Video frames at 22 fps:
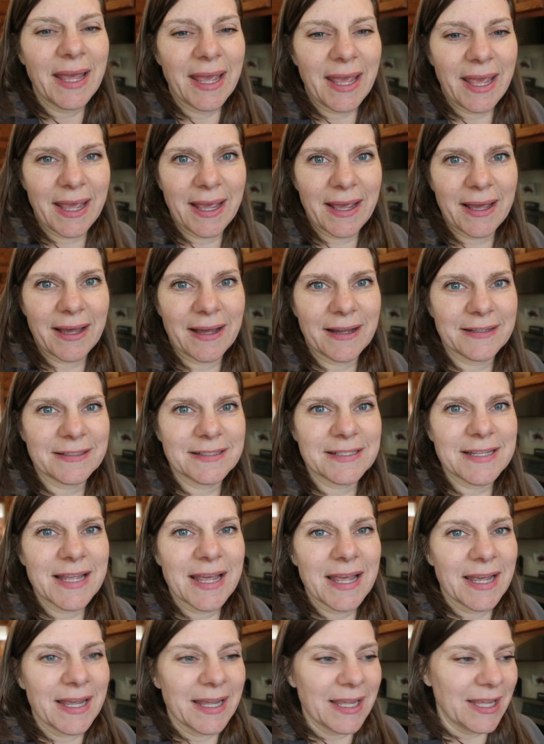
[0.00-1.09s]
And
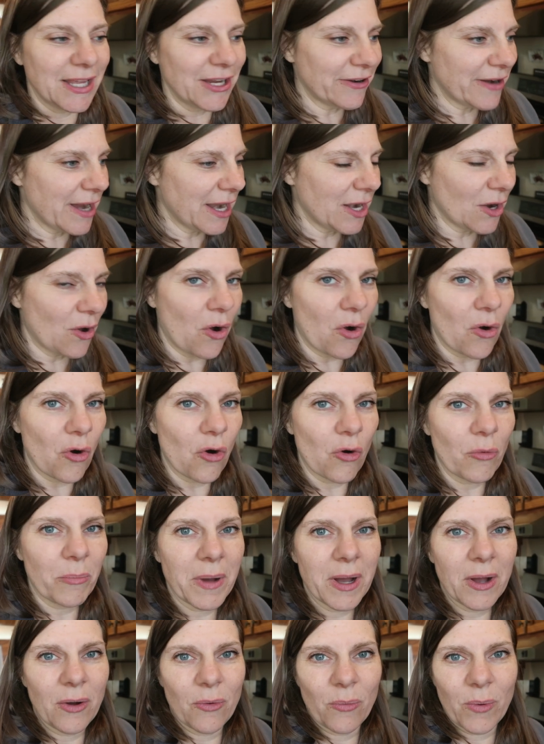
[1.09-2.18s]
here at
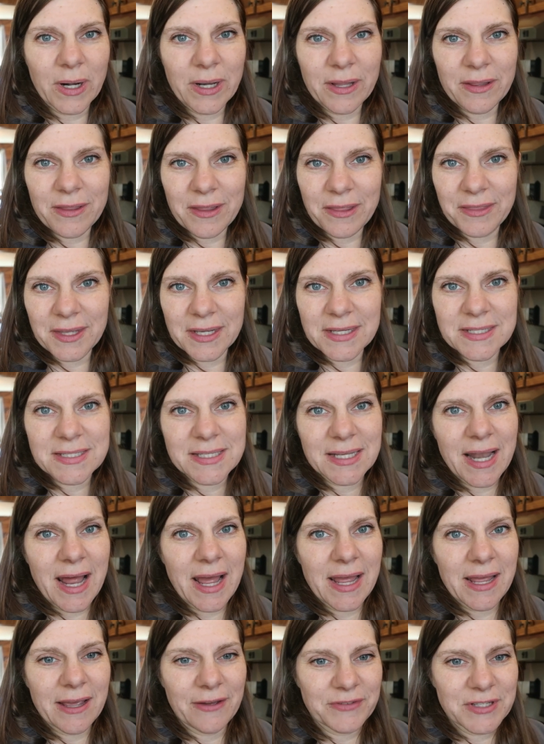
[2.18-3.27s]
home, one of the things that
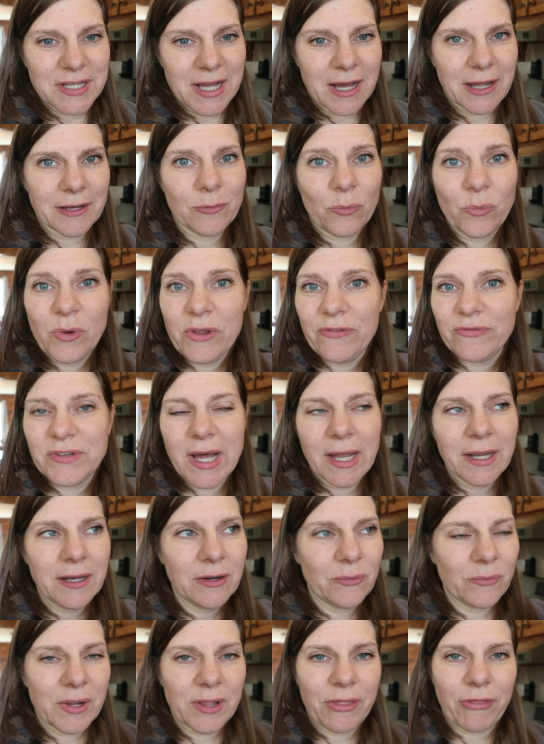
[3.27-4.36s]
I have done, we've
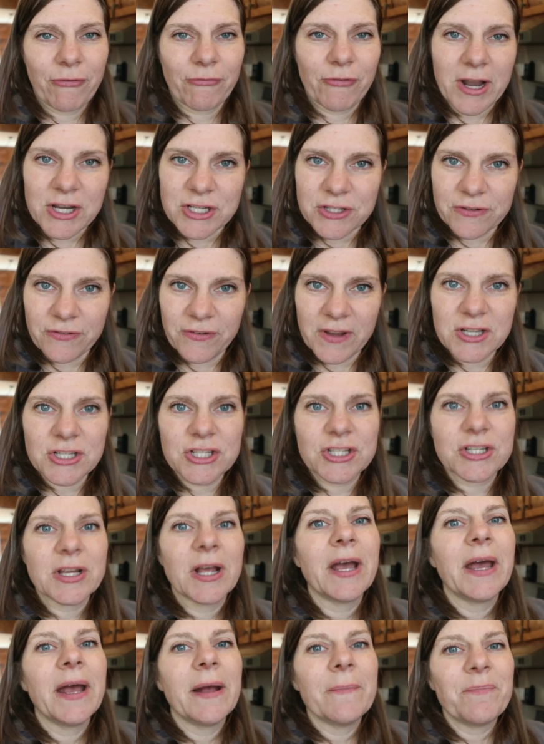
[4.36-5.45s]
done it with fresh fish